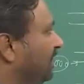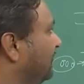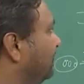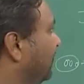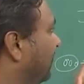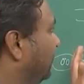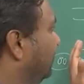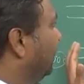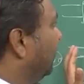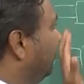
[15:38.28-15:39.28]
length and
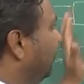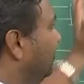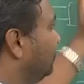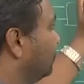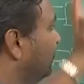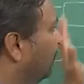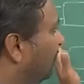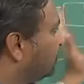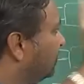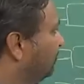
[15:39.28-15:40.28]
they are being
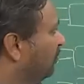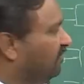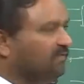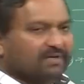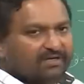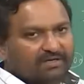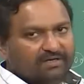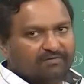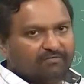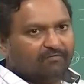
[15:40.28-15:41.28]
synchronously moved
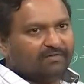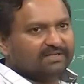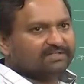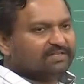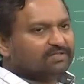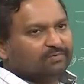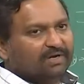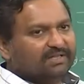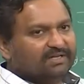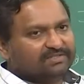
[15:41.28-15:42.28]
from one stage to
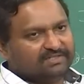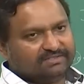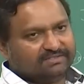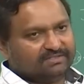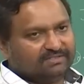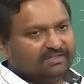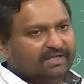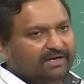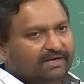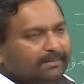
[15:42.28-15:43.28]
another stage till the
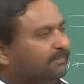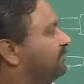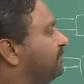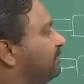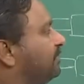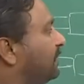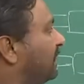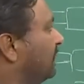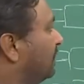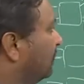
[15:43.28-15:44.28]
end.
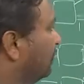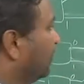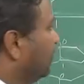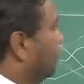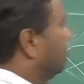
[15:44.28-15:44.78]
Okay.